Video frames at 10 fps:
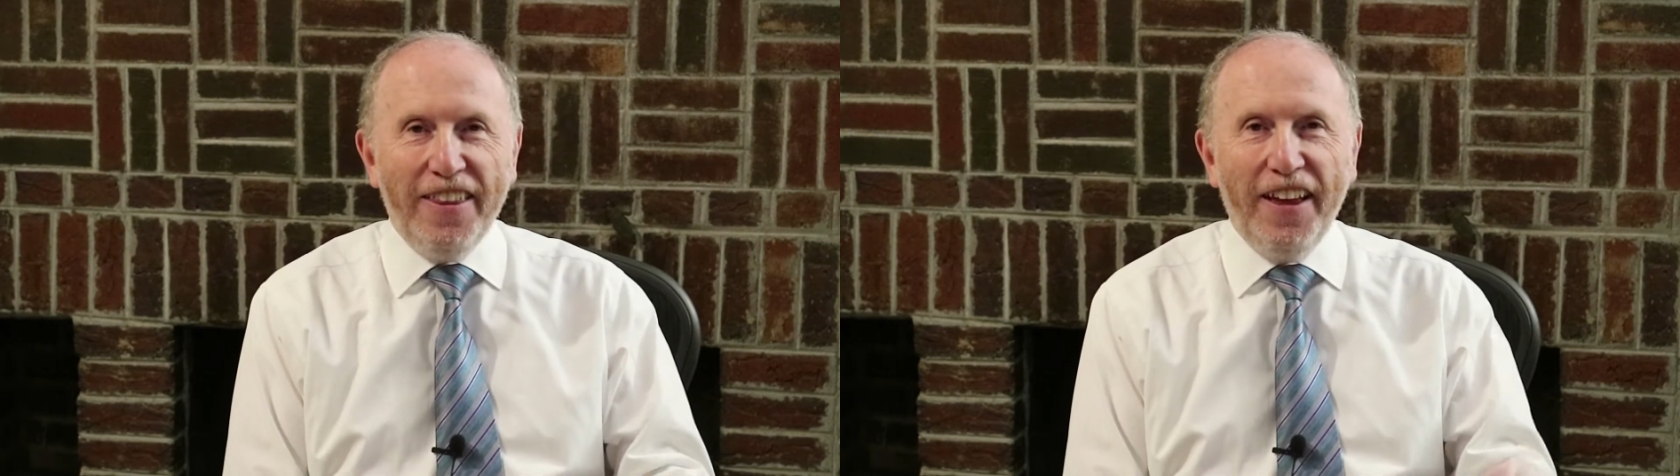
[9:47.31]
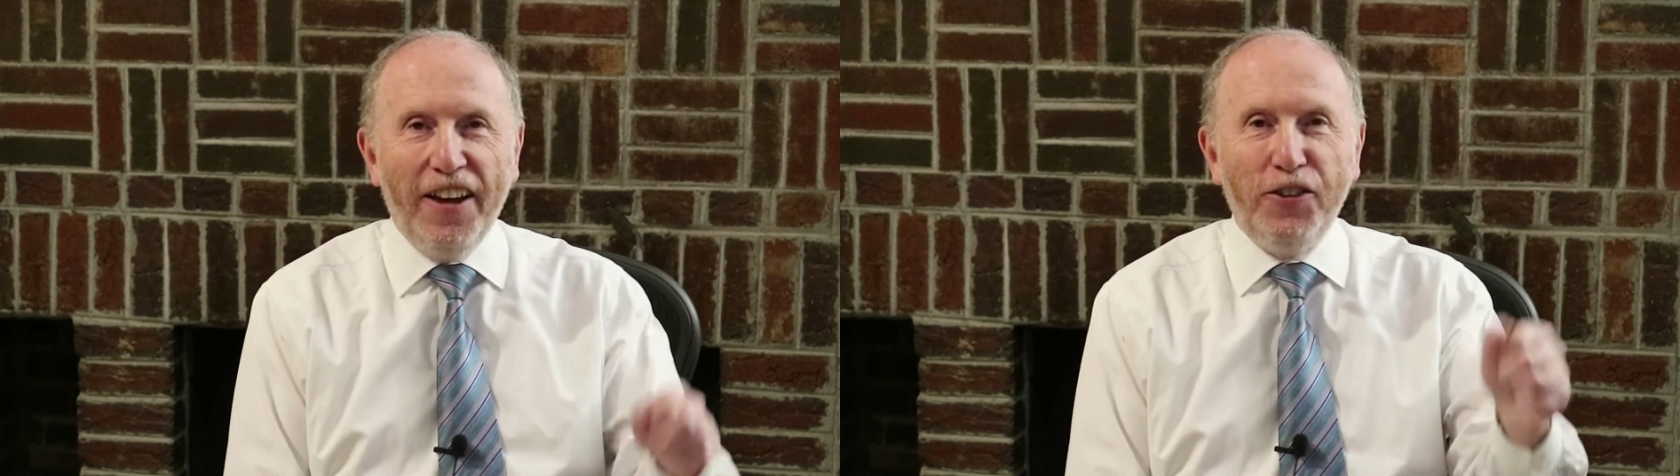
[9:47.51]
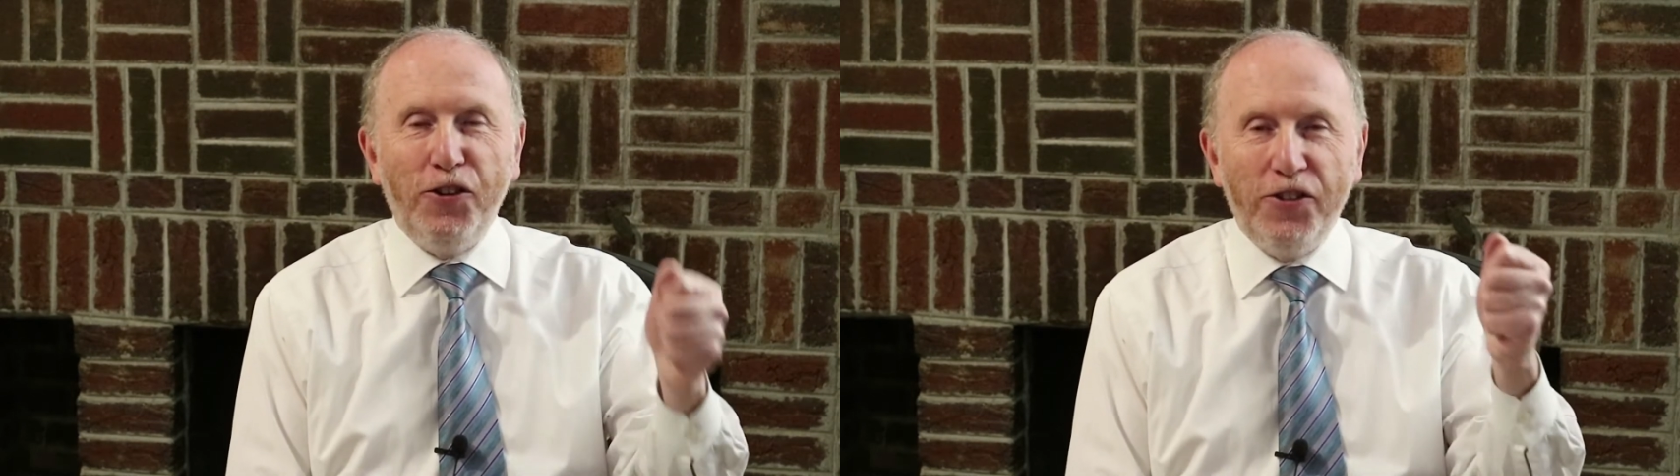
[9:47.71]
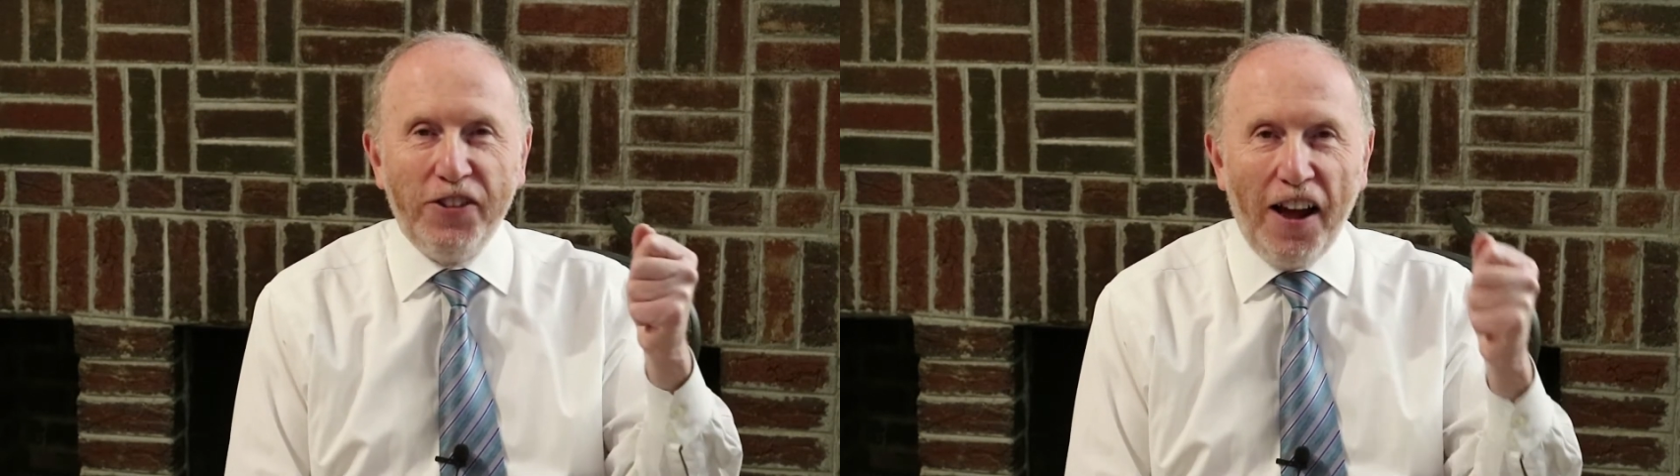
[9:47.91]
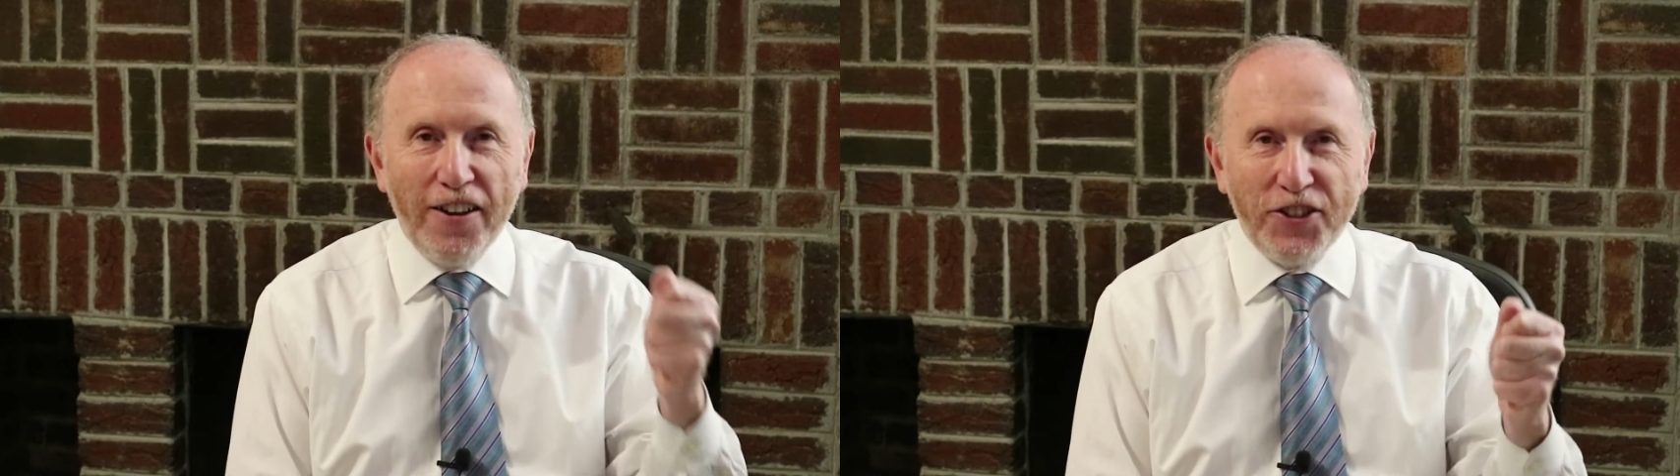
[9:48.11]
The
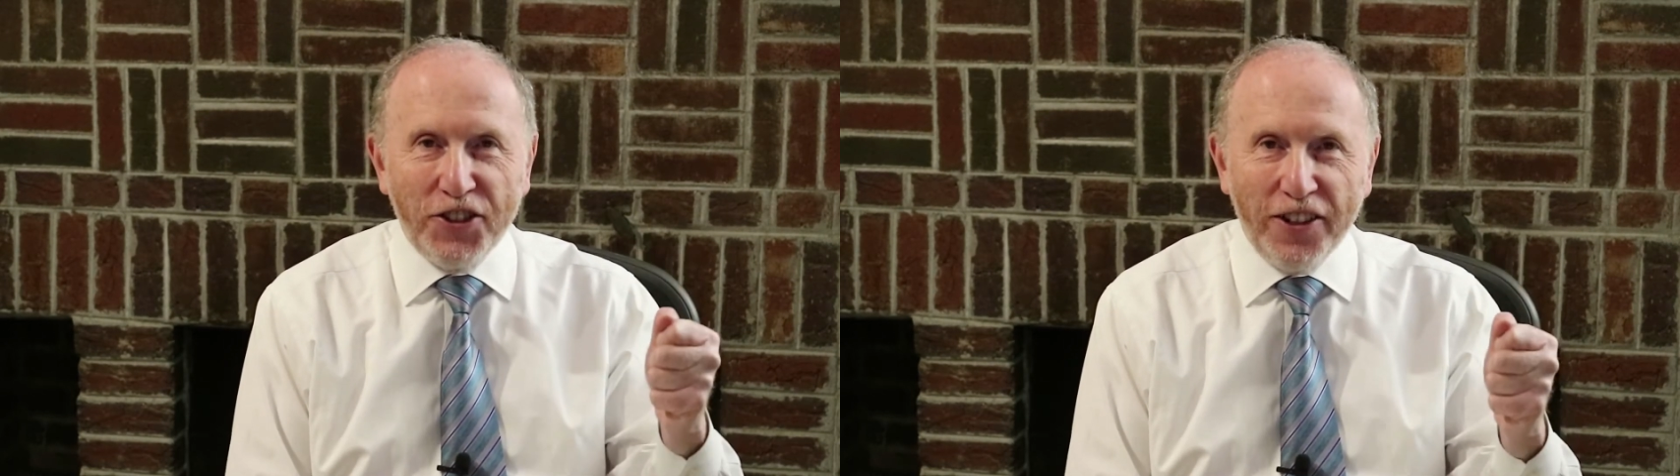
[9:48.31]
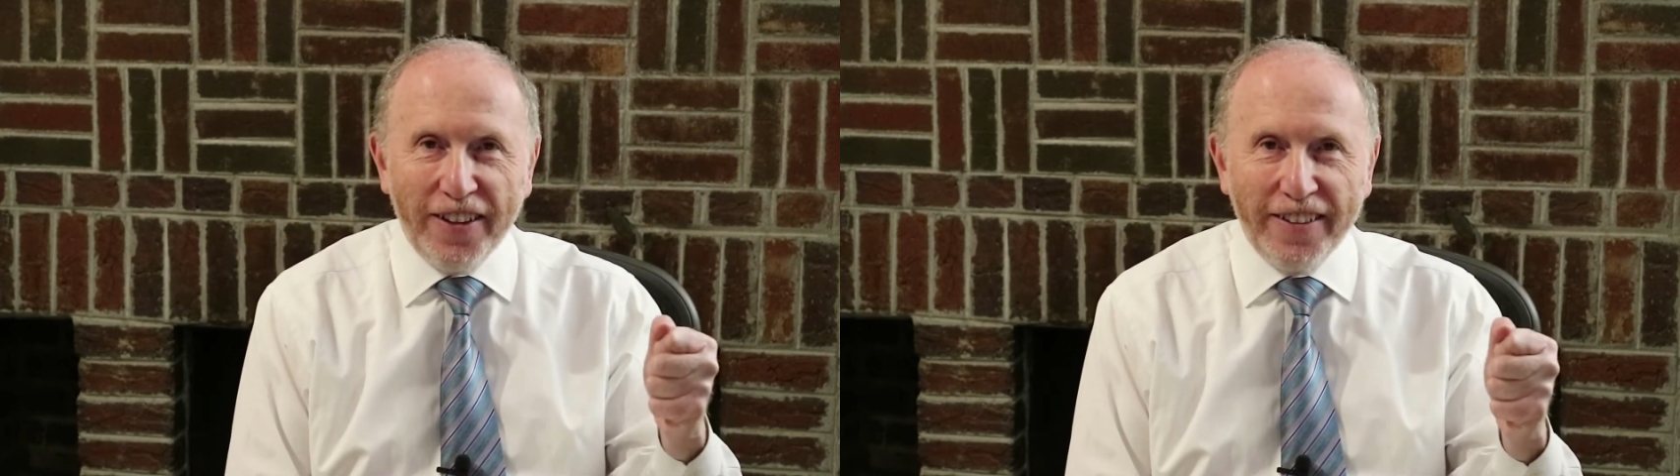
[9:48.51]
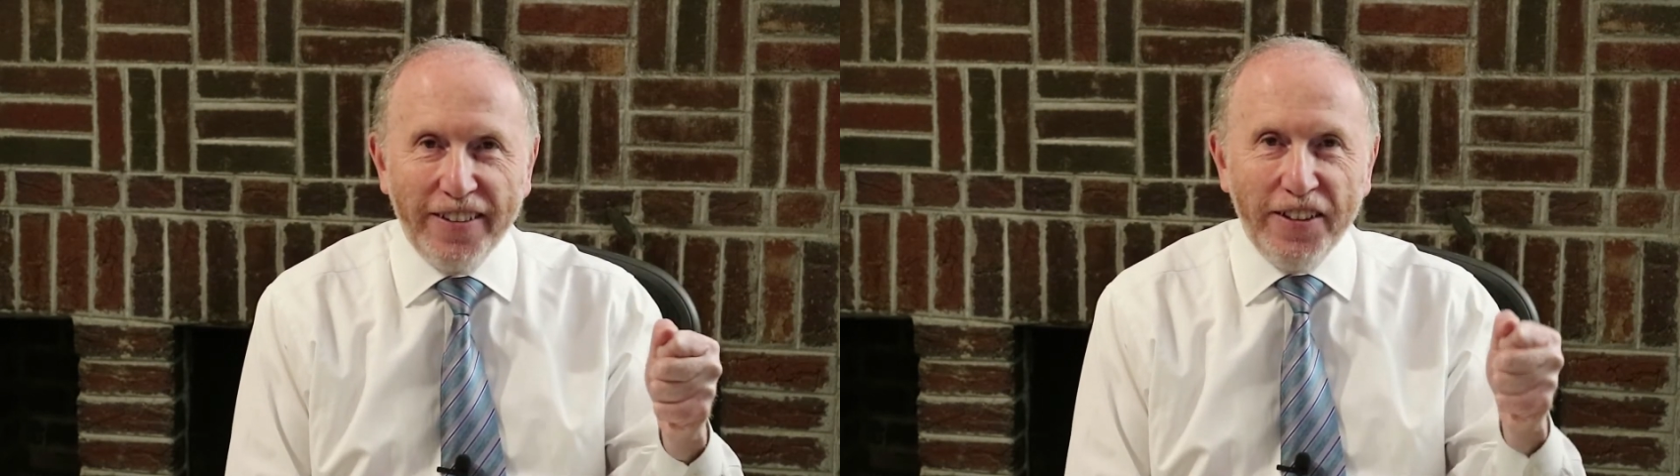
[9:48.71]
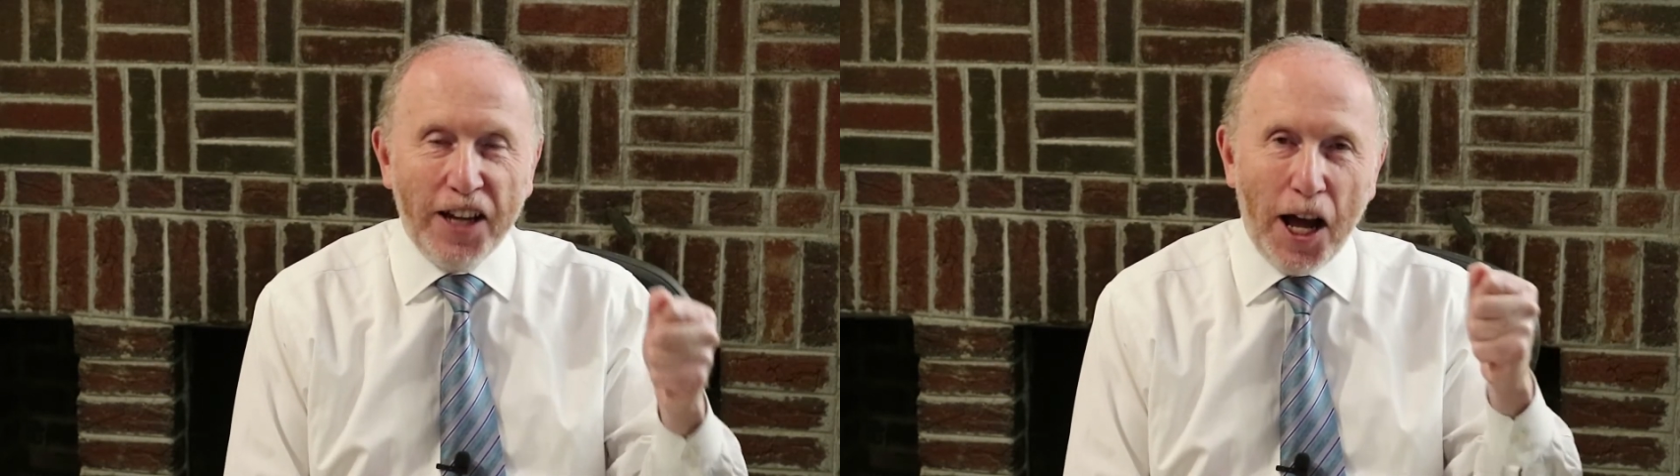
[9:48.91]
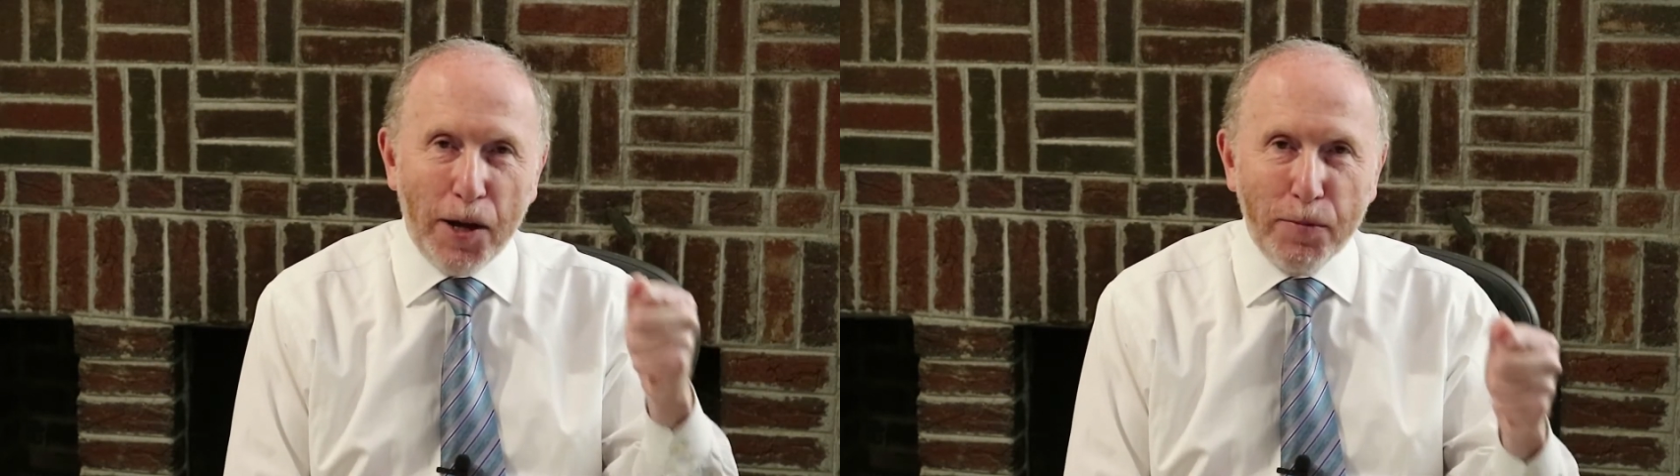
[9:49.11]
introduction
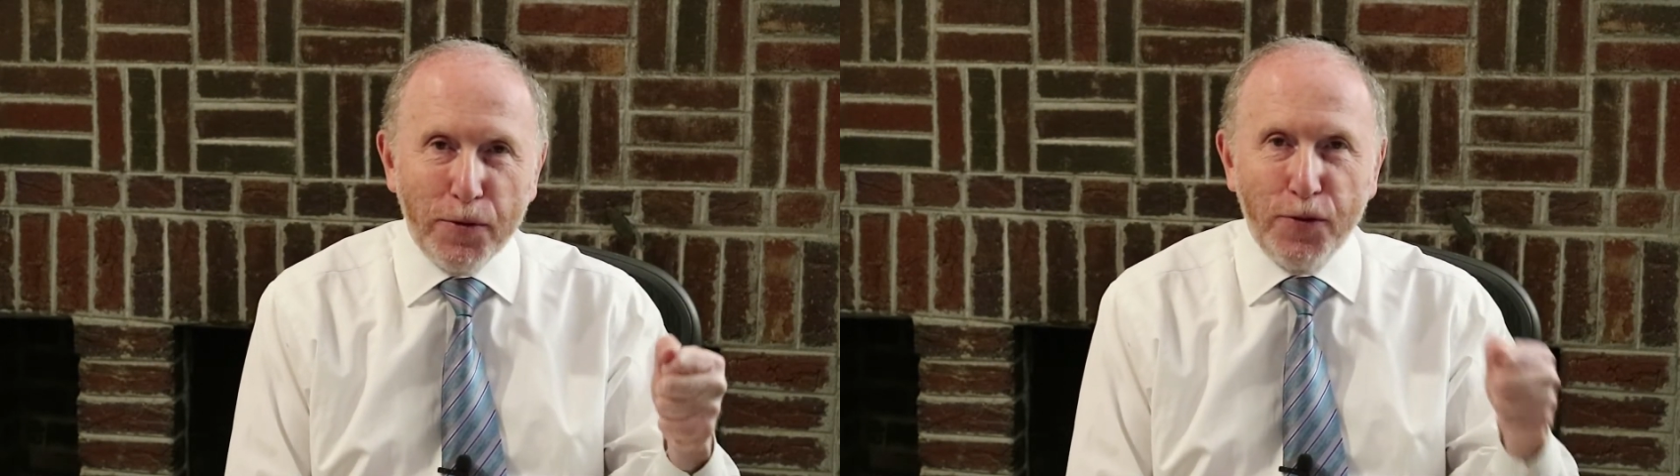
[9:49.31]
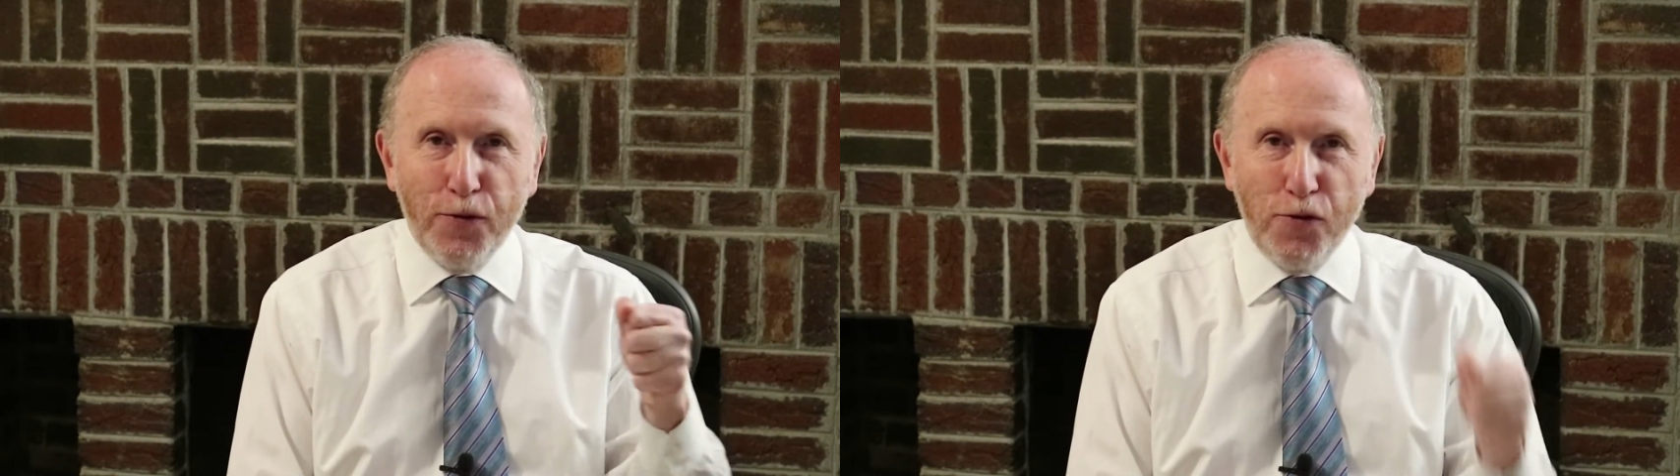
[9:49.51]
comes